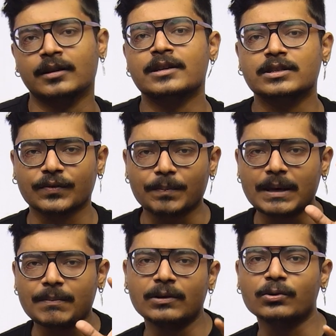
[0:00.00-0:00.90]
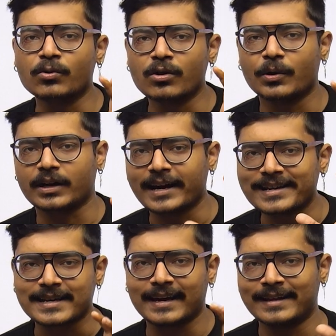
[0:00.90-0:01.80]
So for people who don't know about
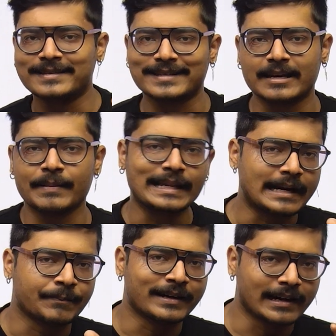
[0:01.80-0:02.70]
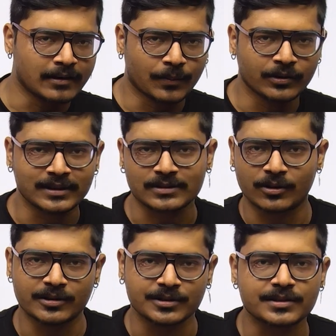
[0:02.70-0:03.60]
ISI and CMI, let me tell you about these
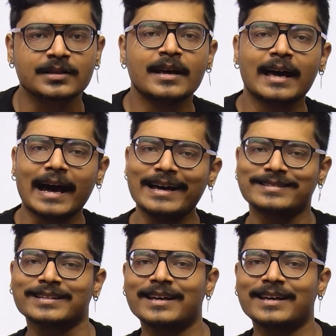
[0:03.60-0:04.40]
colleges. ISI,